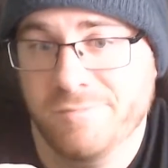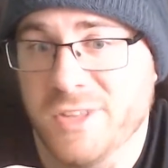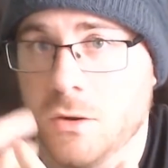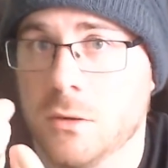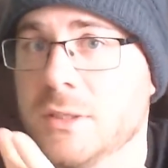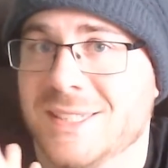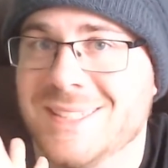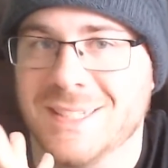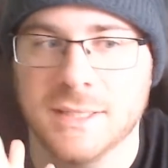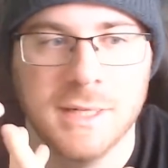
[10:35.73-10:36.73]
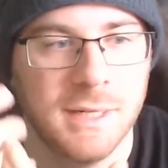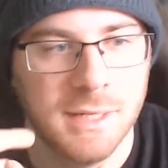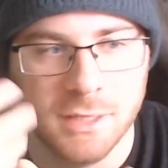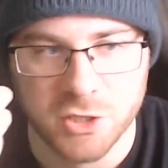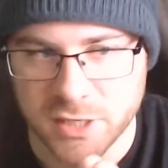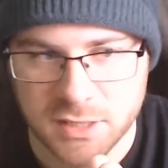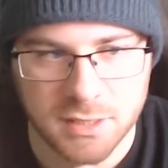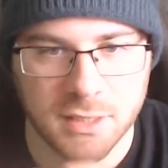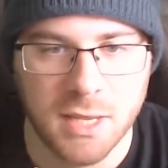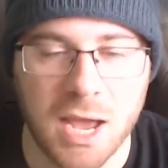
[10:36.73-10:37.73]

you know, it's just,